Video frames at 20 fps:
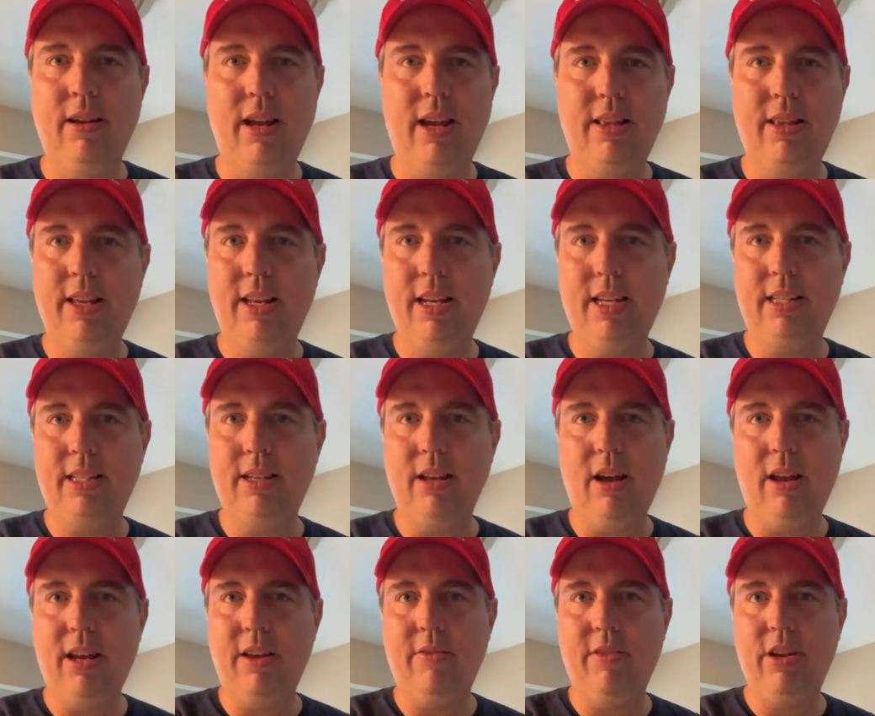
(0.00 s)
and then
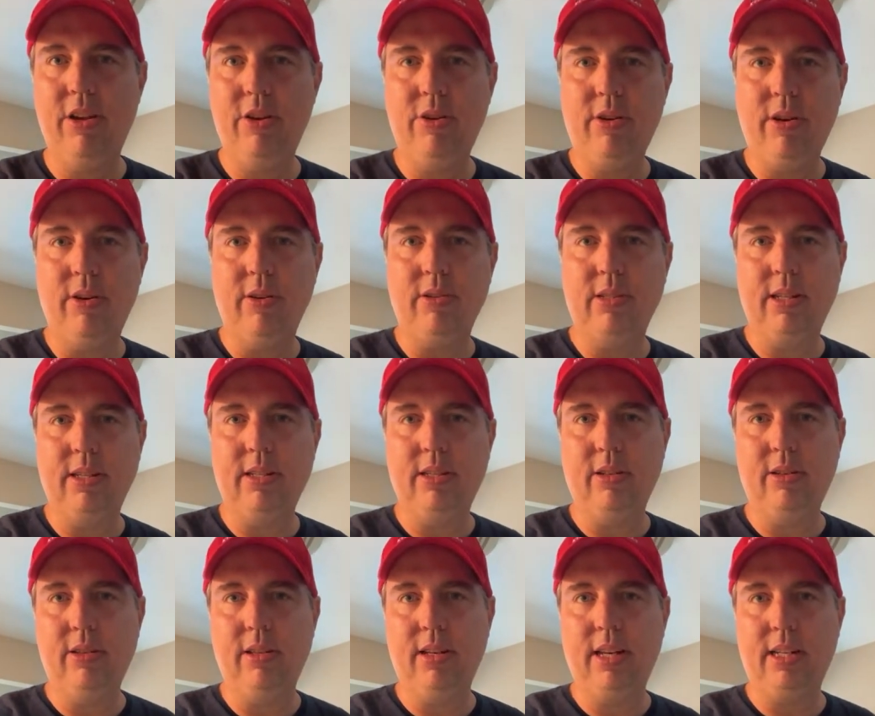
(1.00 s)
it's not even New Year's
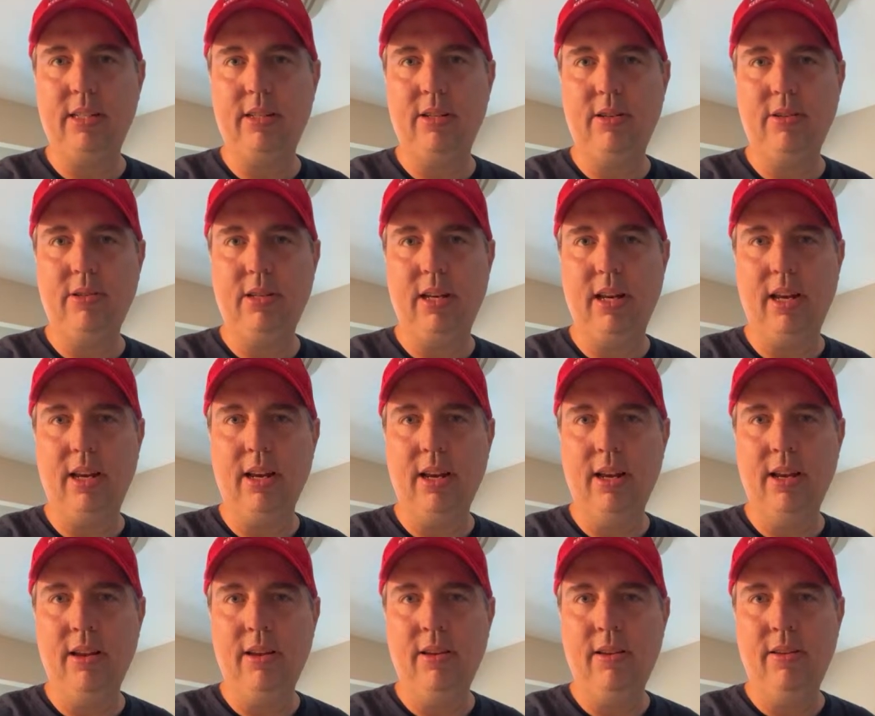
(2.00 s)
until the next Tuesday.
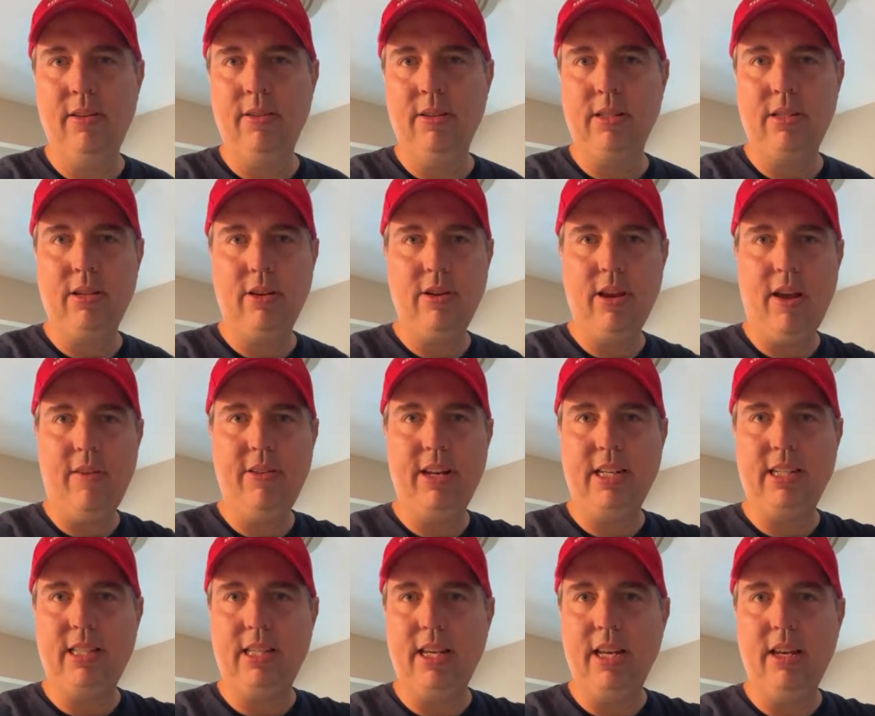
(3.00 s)
So you have an
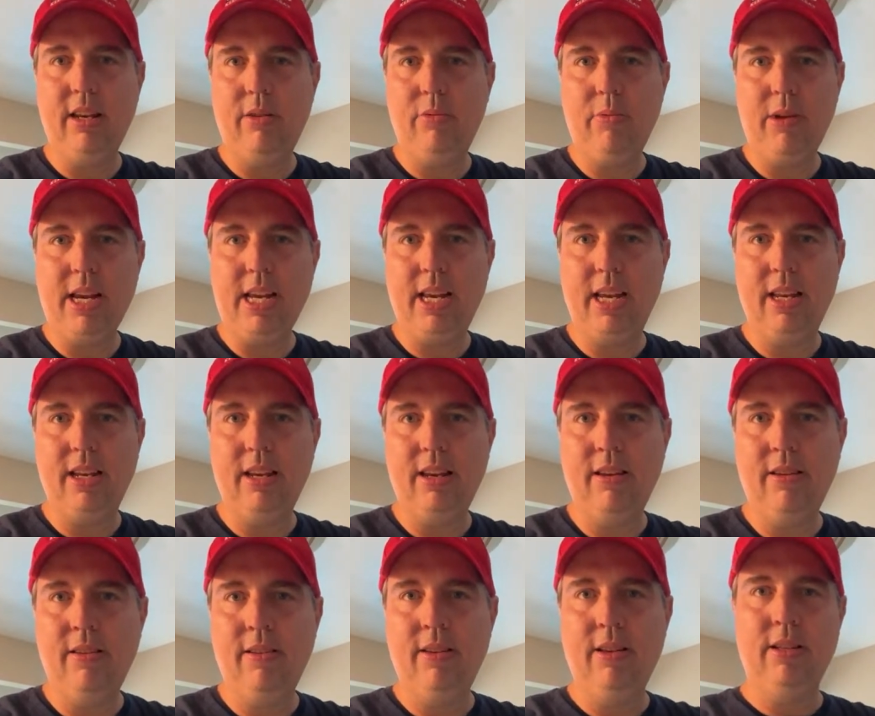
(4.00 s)
extended weekend.
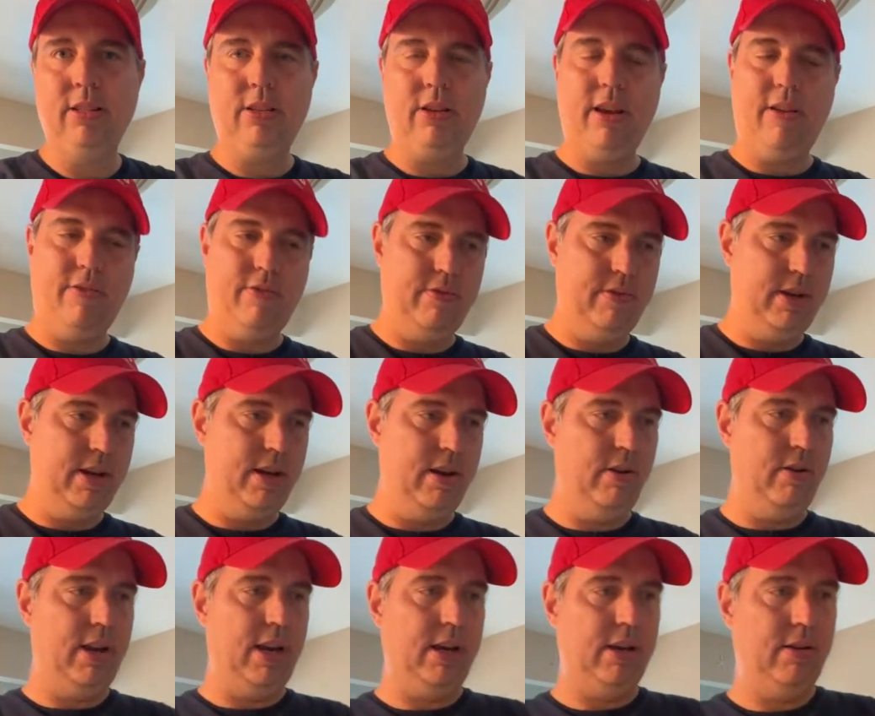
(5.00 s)
So you
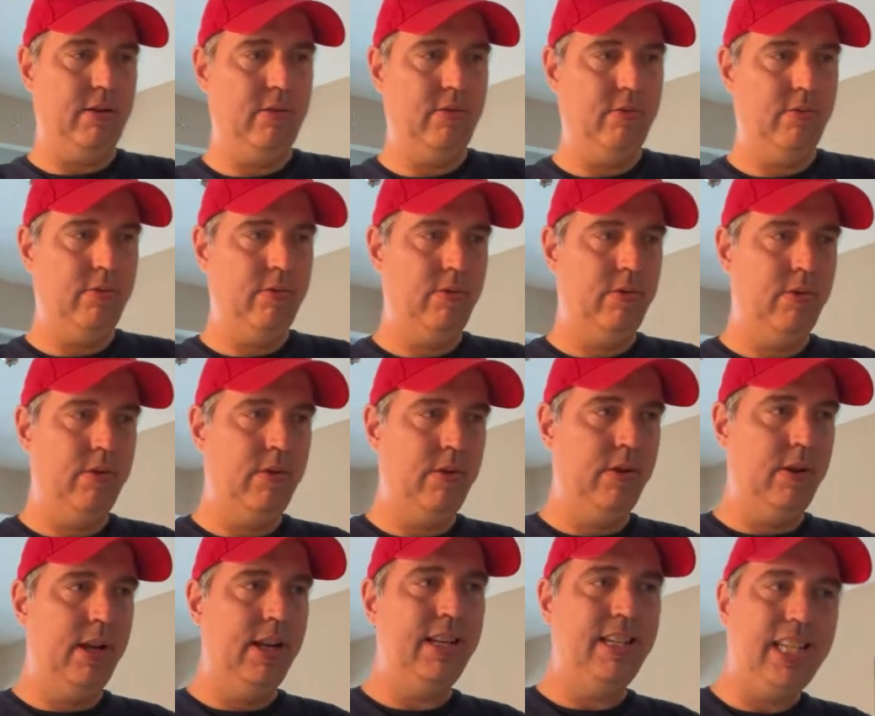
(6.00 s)
have, like
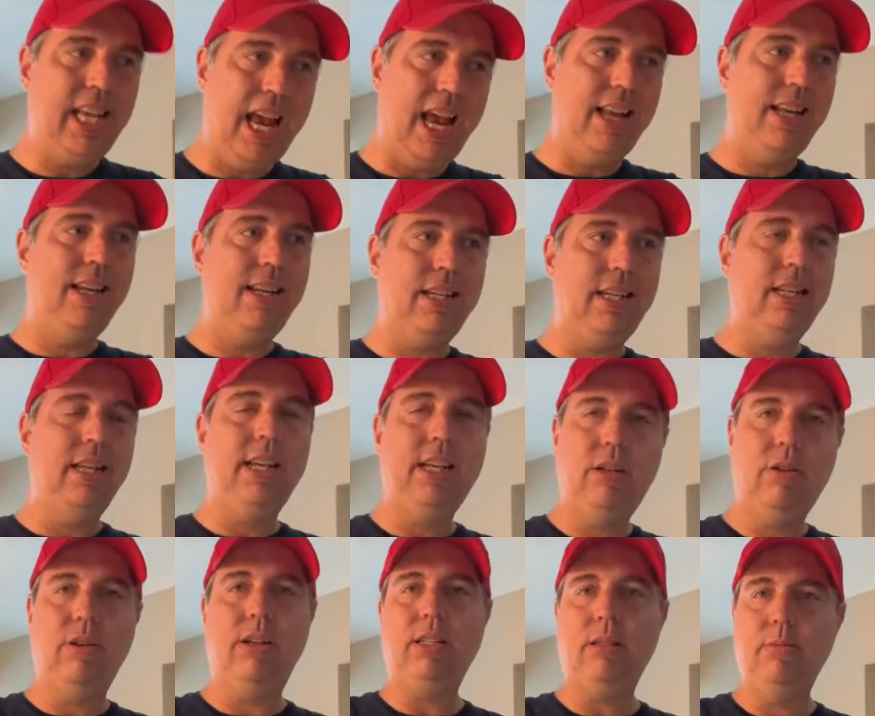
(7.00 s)
technically
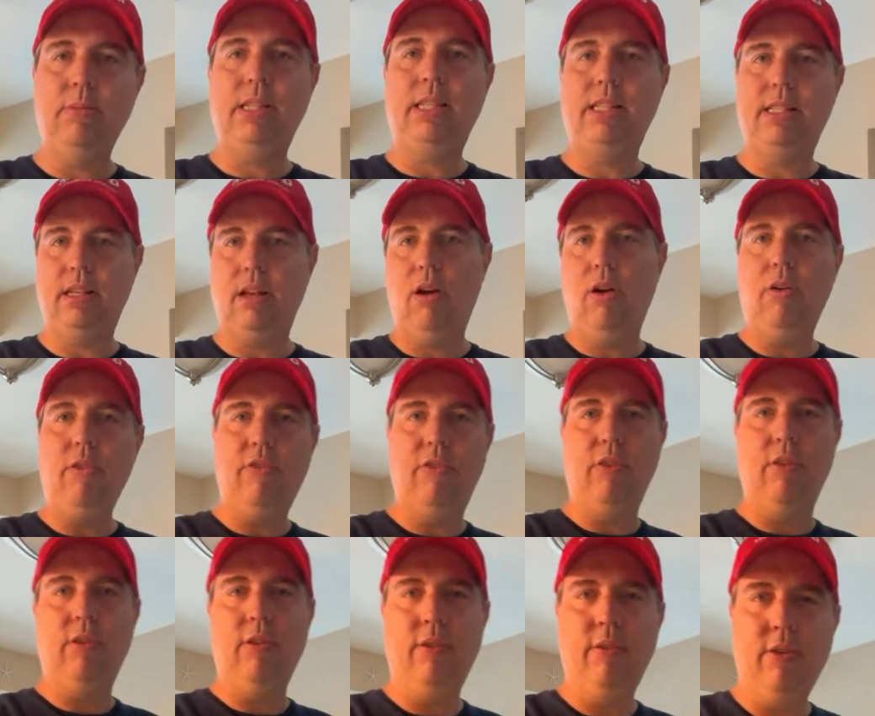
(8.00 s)
Christmas is
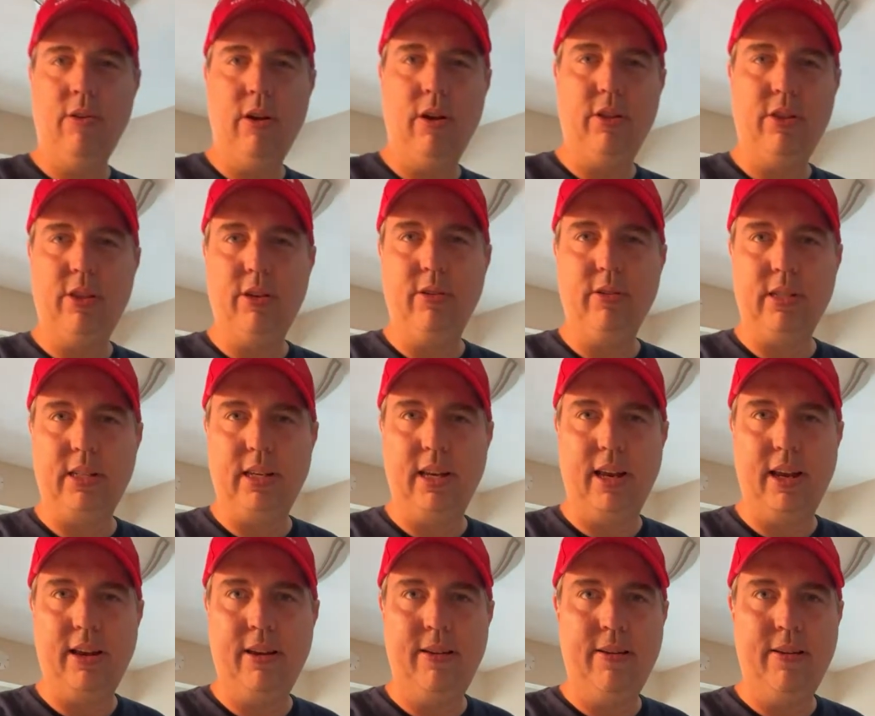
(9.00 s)
over on Thursday,